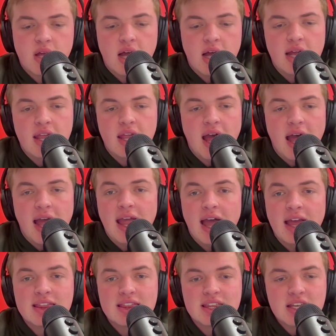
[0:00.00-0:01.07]

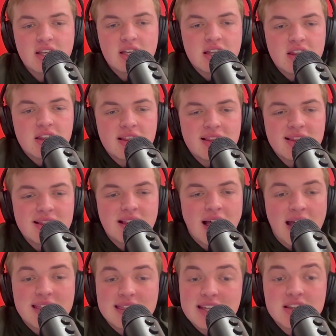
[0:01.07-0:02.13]

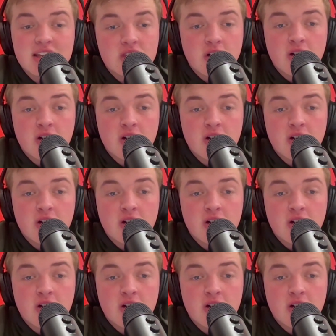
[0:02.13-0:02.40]
that